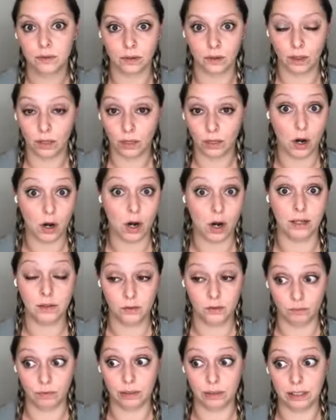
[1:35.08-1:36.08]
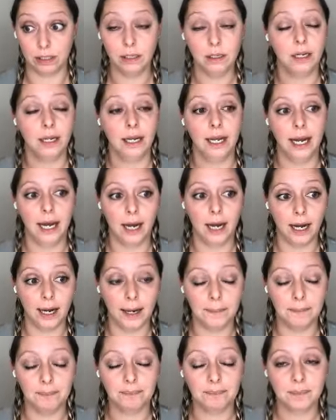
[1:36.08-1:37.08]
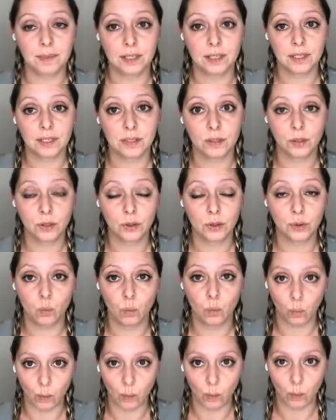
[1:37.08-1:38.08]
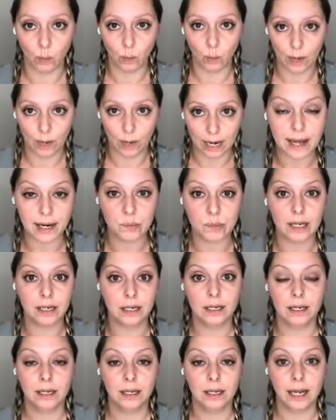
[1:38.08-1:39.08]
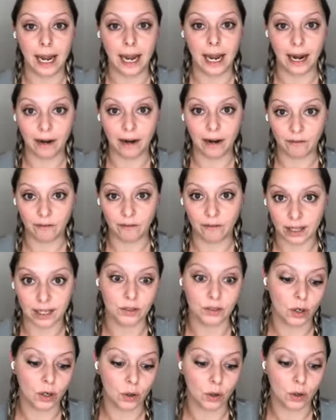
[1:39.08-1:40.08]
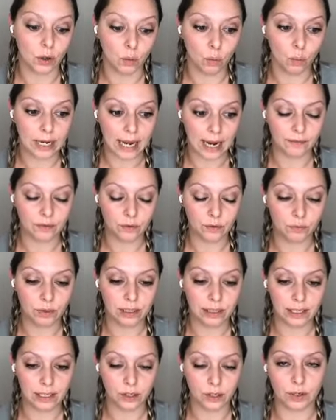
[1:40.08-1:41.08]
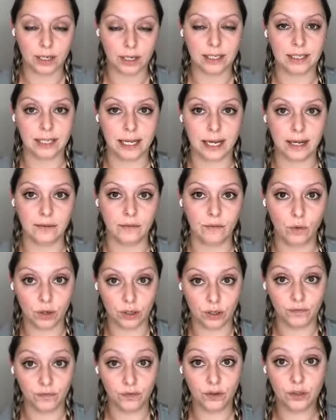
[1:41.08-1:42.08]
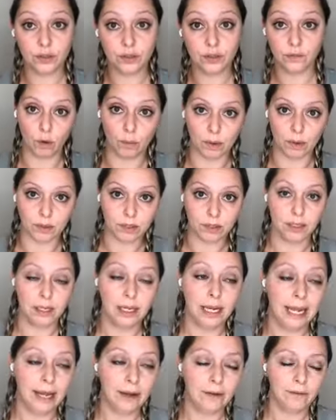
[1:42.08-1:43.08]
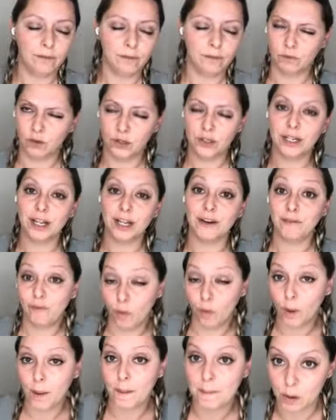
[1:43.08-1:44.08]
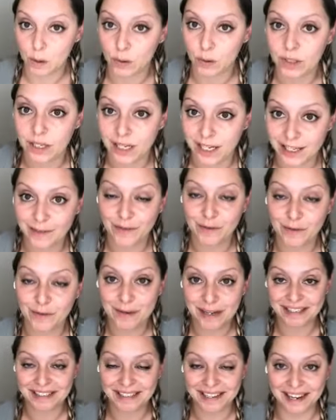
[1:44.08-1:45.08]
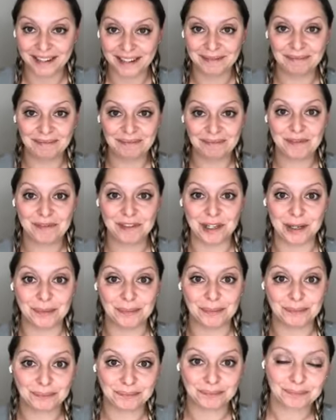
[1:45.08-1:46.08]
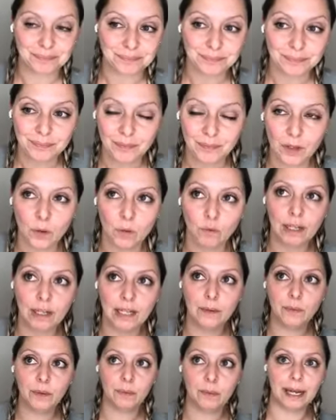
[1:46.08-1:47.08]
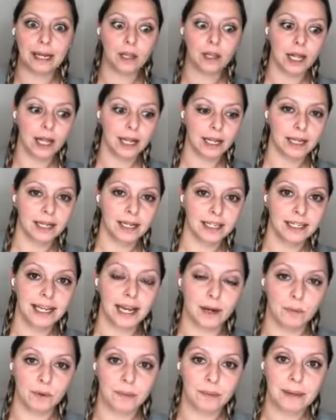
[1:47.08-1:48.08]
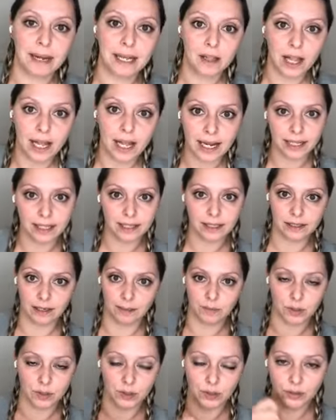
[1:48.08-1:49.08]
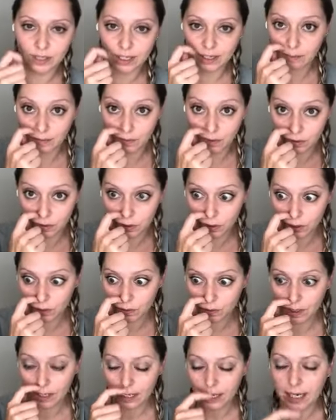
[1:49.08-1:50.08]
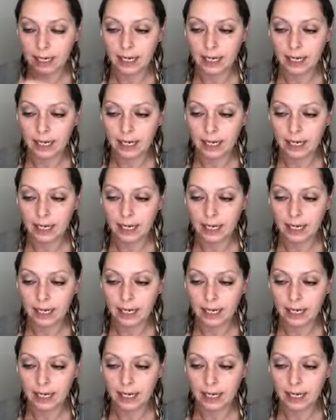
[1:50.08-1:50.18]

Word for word: to thoughts really um, to weight management everything so we have to really address that first first and foremost first and foremost easy for me to say so yes, really with my cli- yeah with my clients i'm sure you see it with yours too